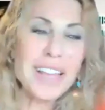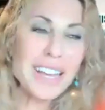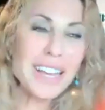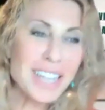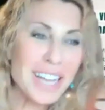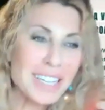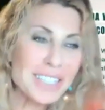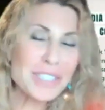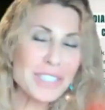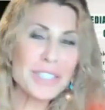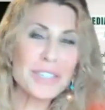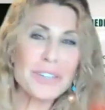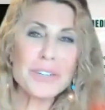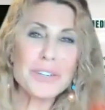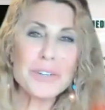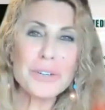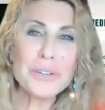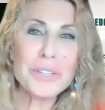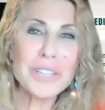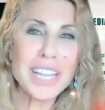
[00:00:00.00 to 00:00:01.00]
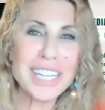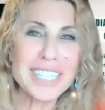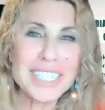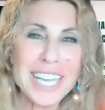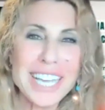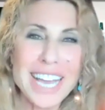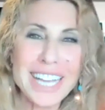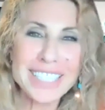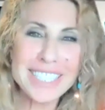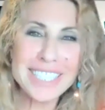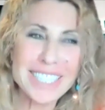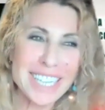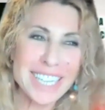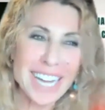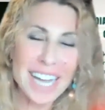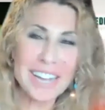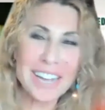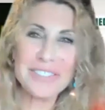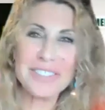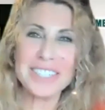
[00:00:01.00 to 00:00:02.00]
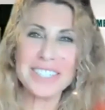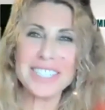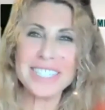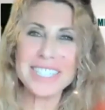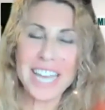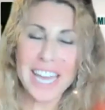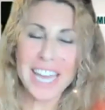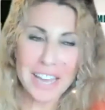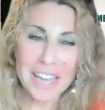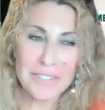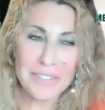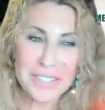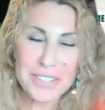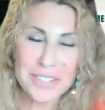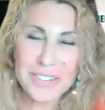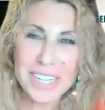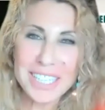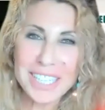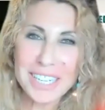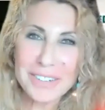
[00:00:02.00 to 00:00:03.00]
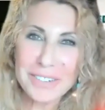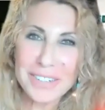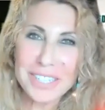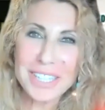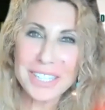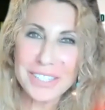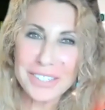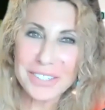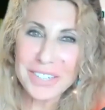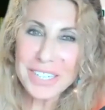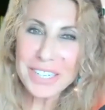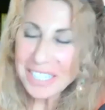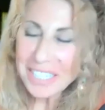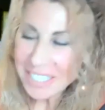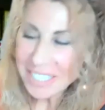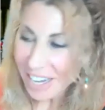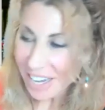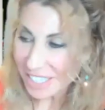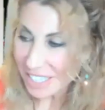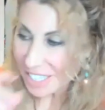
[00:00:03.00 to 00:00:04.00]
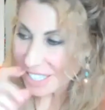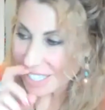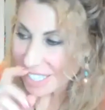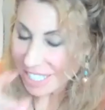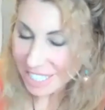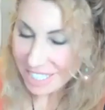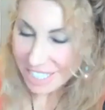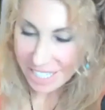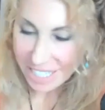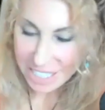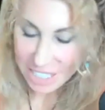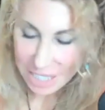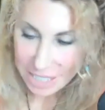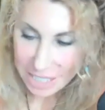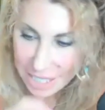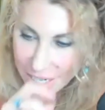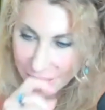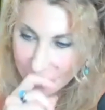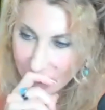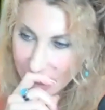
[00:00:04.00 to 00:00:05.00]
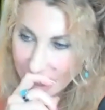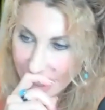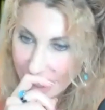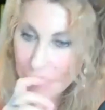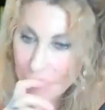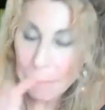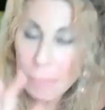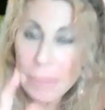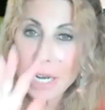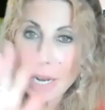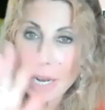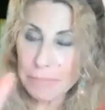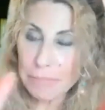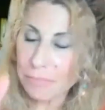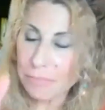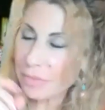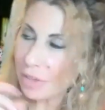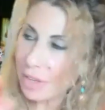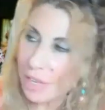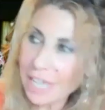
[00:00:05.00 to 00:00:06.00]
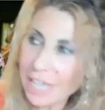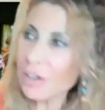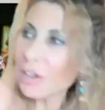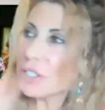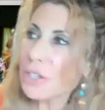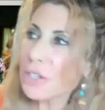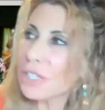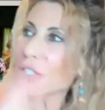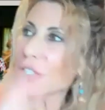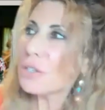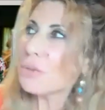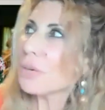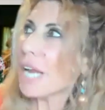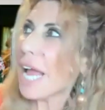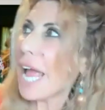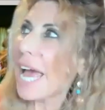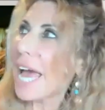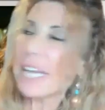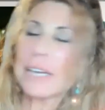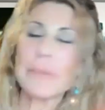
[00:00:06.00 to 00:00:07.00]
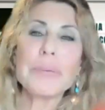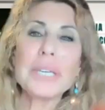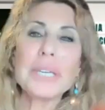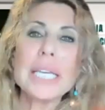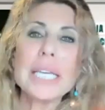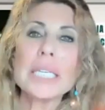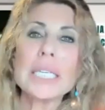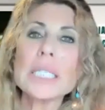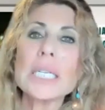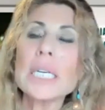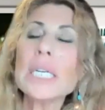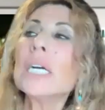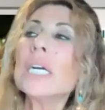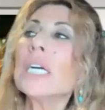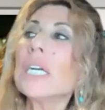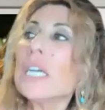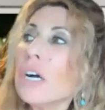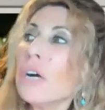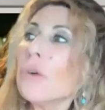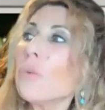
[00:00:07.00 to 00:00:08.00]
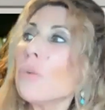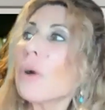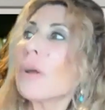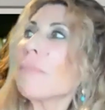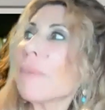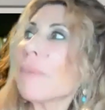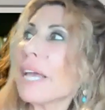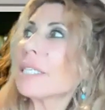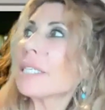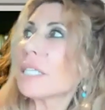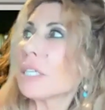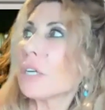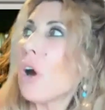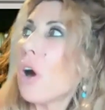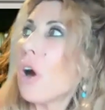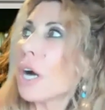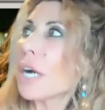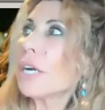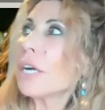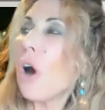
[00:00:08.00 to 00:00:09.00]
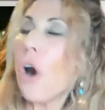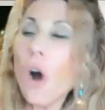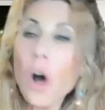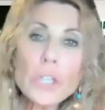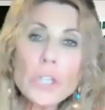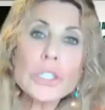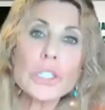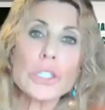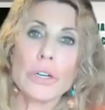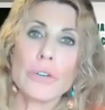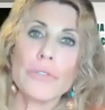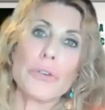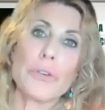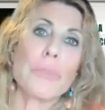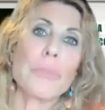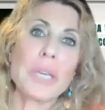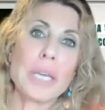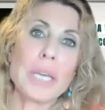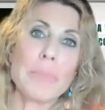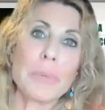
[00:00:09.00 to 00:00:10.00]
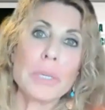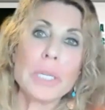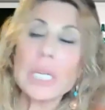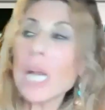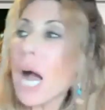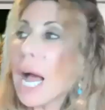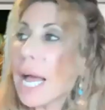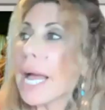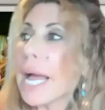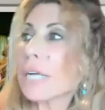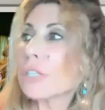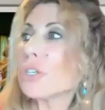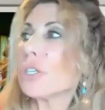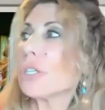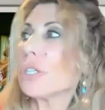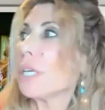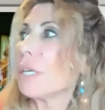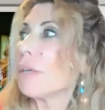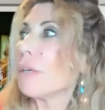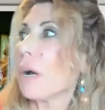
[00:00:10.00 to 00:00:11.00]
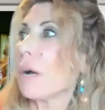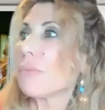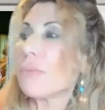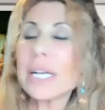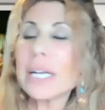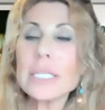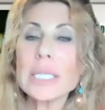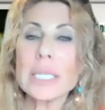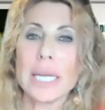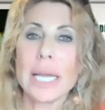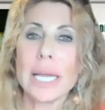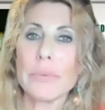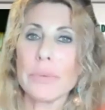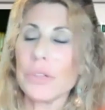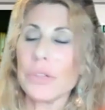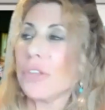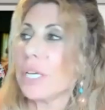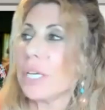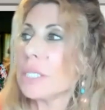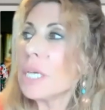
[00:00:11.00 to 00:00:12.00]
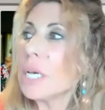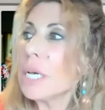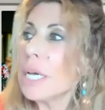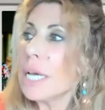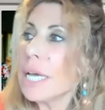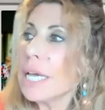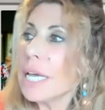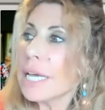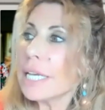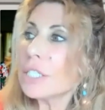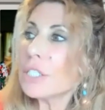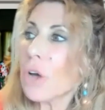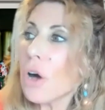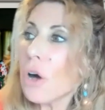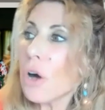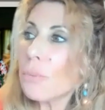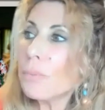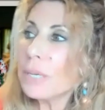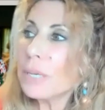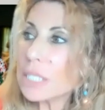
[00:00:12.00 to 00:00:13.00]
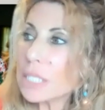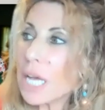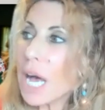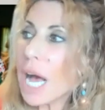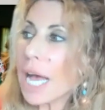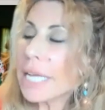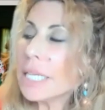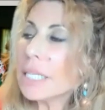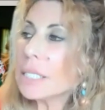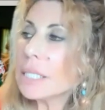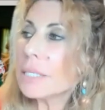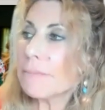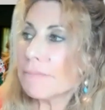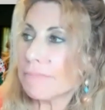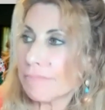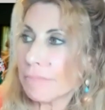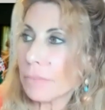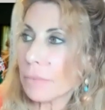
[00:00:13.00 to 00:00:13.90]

that got so cool that tangent. I have to say, I was right there with you on the C sections and everything. But and also, I just want to add a piece. What makes it hard also for people, and I actually uh, resonate with this, is uh, besides